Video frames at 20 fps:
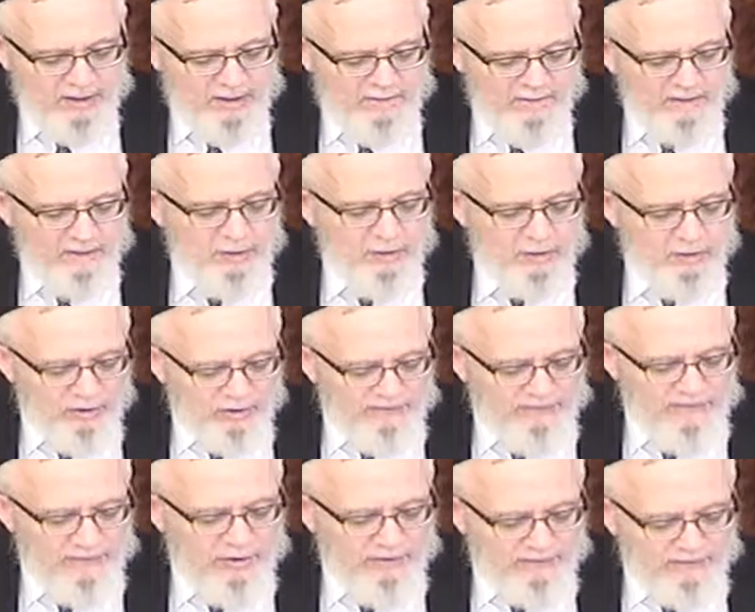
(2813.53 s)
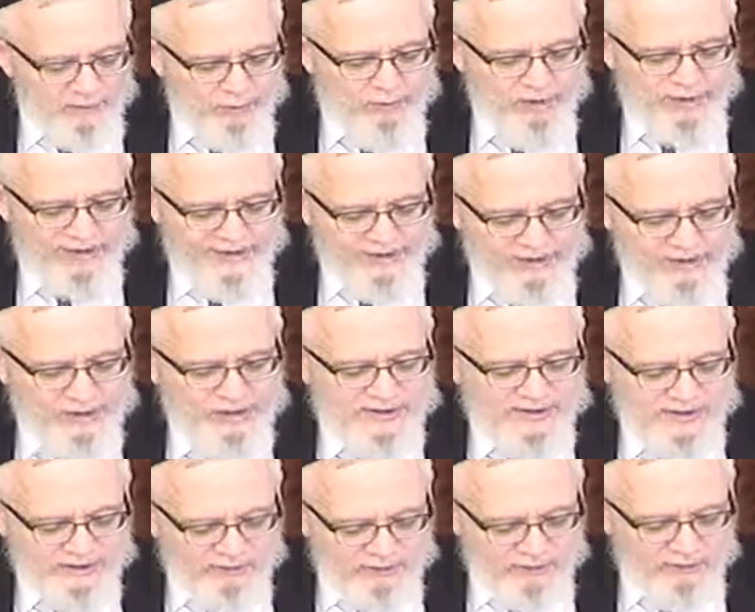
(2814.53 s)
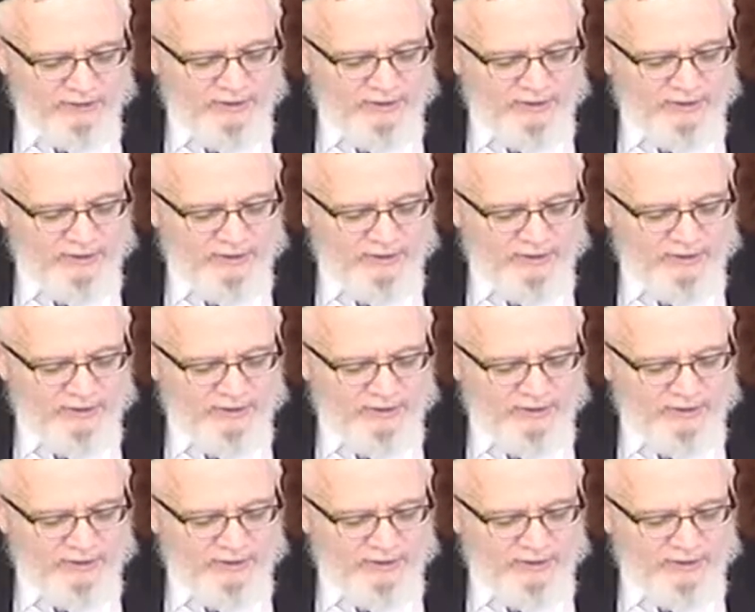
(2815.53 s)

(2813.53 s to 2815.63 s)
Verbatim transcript: Yofi Yofu Shehikshas Lvovo